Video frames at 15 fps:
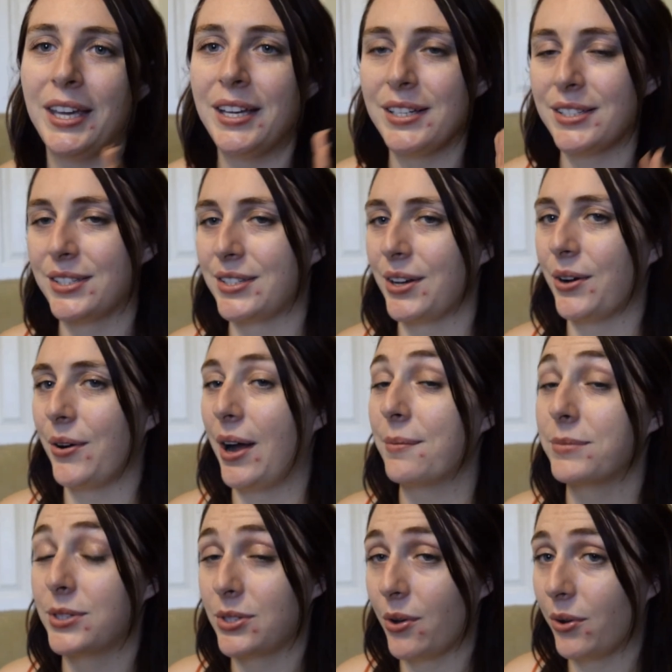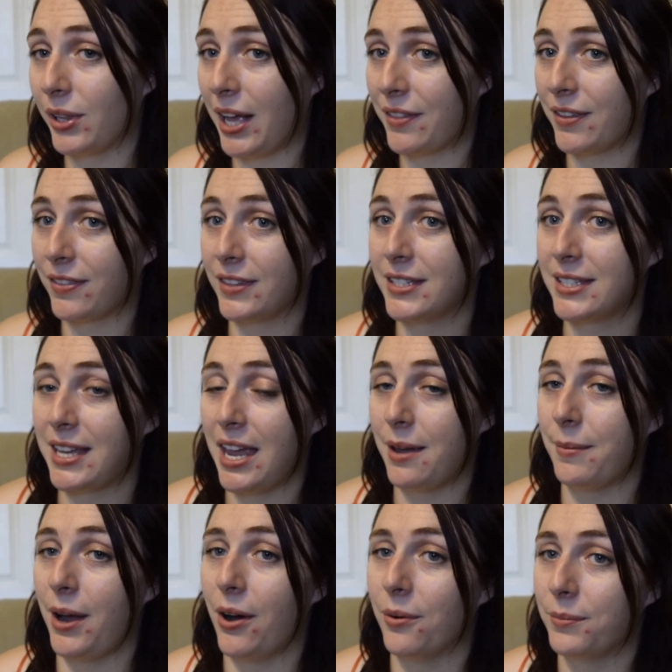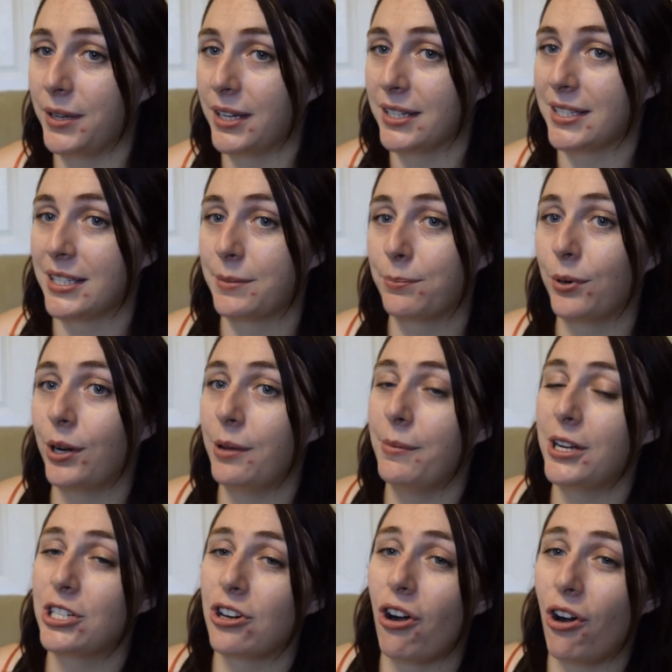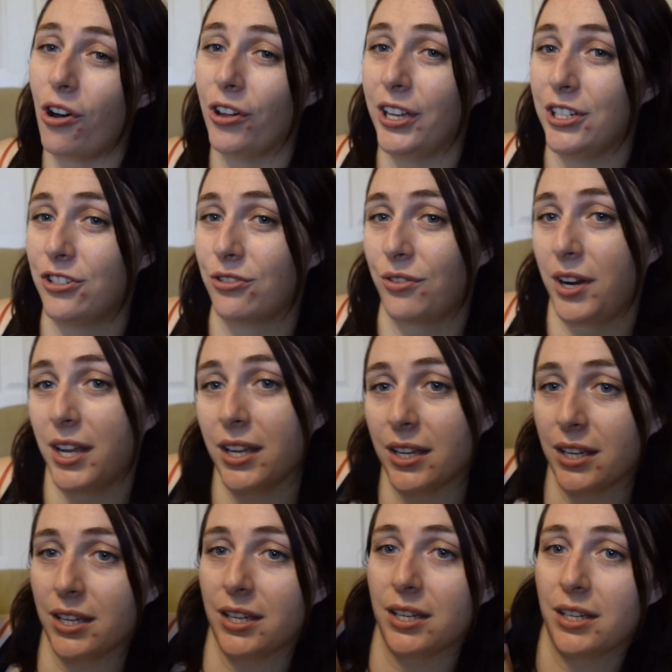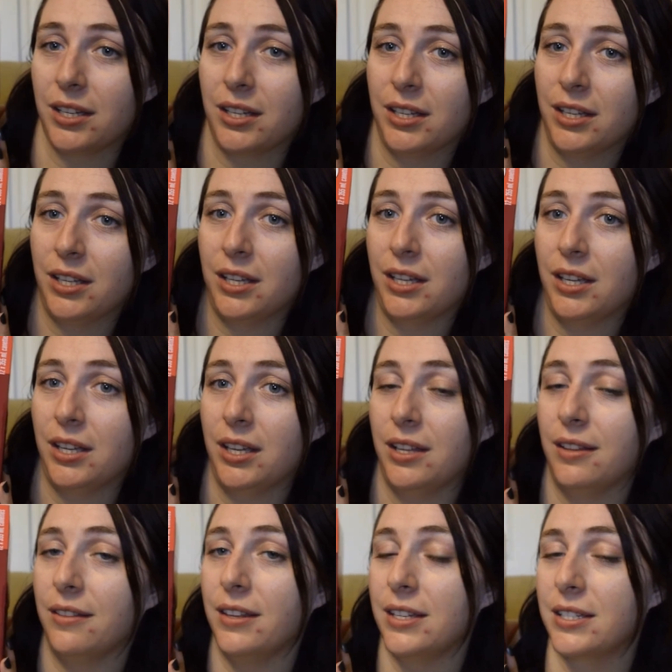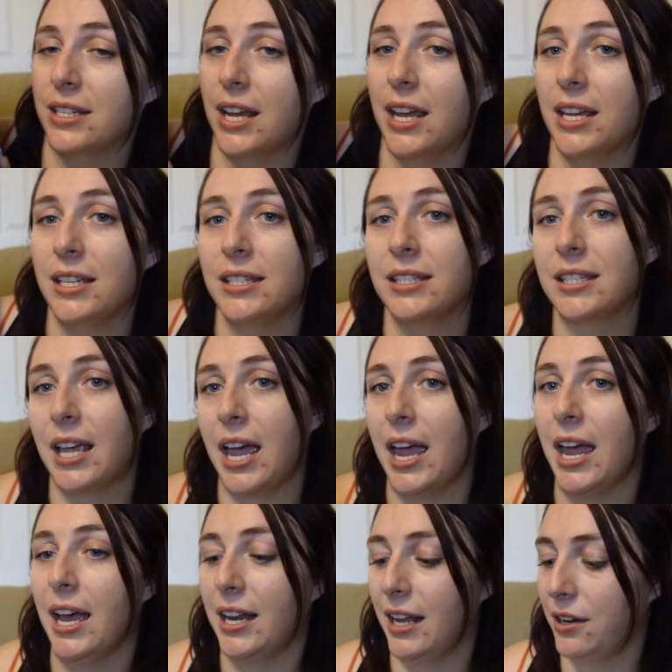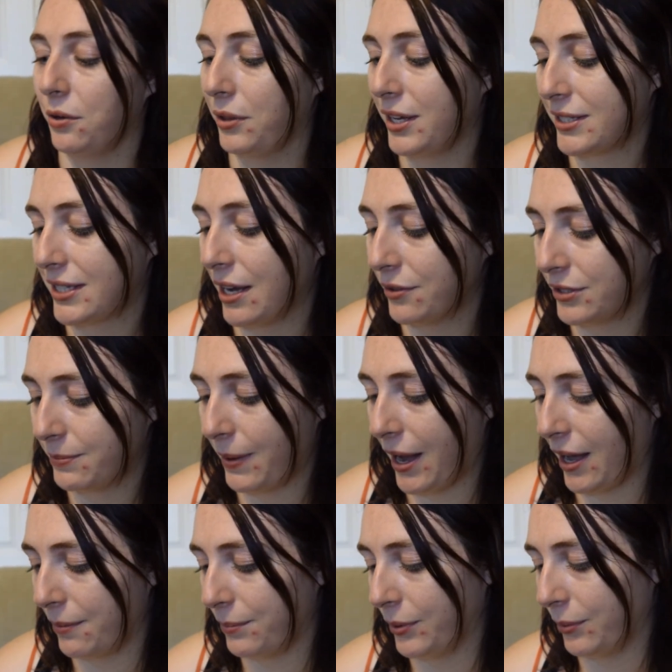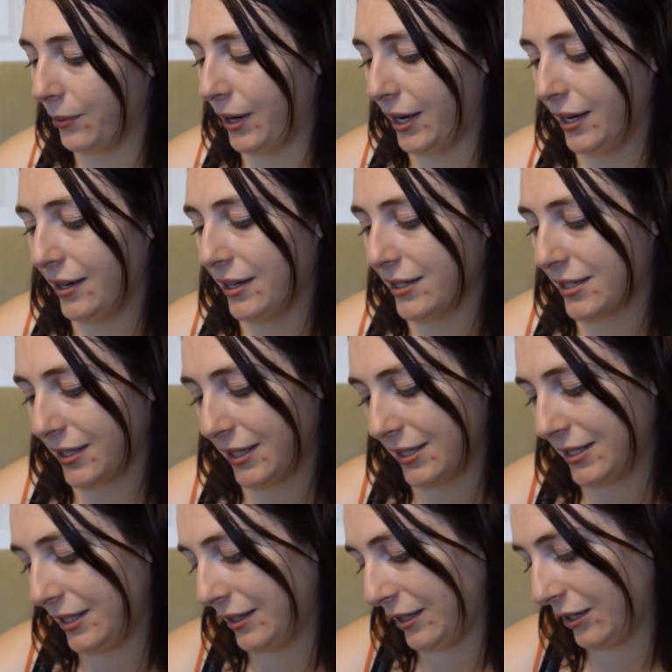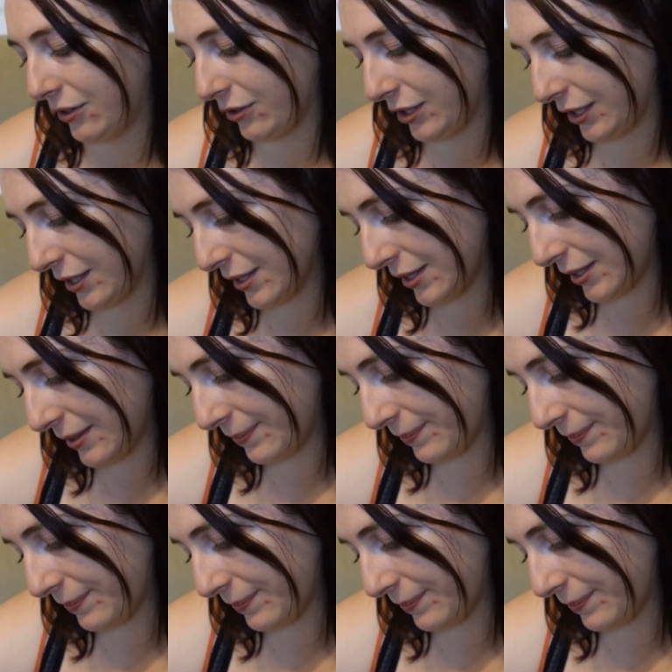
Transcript: So I'm so glad that this came out, because it's pretty much all I drink these days. And I know that sounds bad, but wait until I see the ingredients.